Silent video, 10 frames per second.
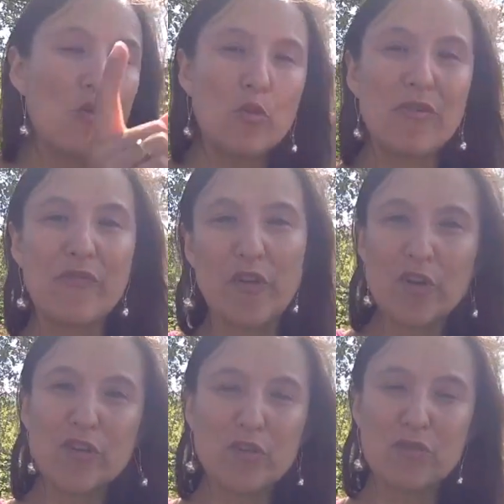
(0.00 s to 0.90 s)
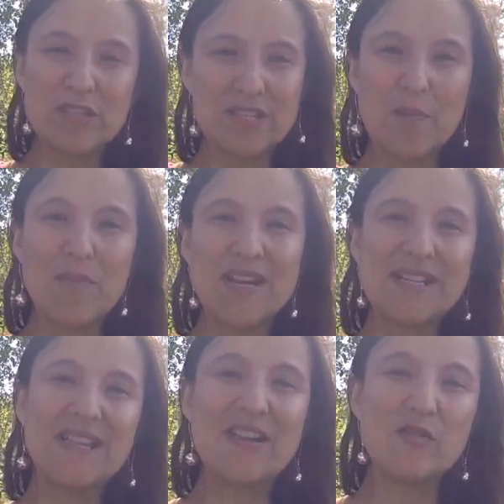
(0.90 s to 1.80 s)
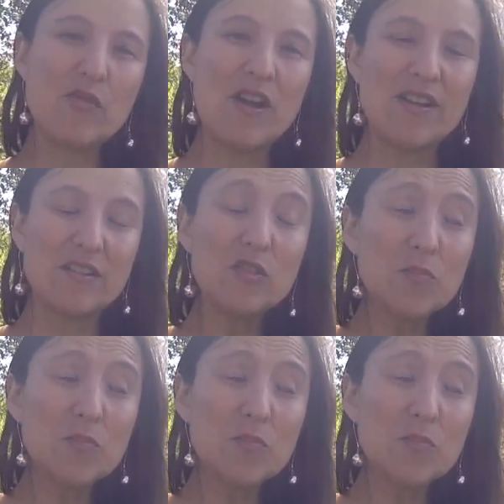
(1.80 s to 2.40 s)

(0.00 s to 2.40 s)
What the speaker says: refer you to somebody later on.